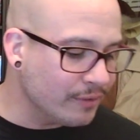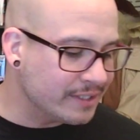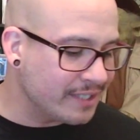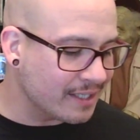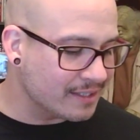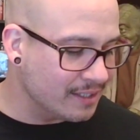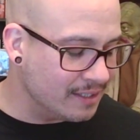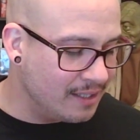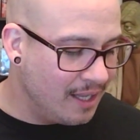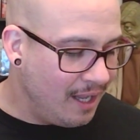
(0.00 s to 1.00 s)
sex
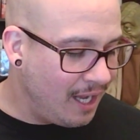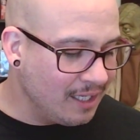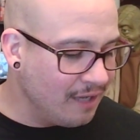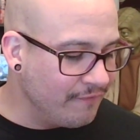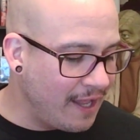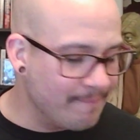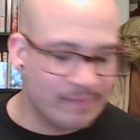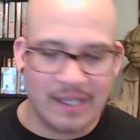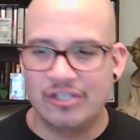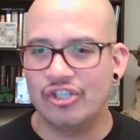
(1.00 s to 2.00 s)
scene. I love that.
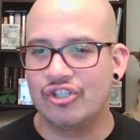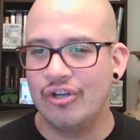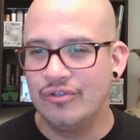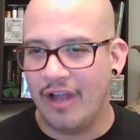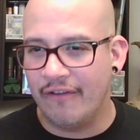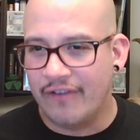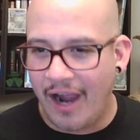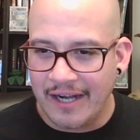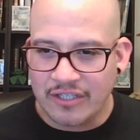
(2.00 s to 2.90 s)
It just shows off Guy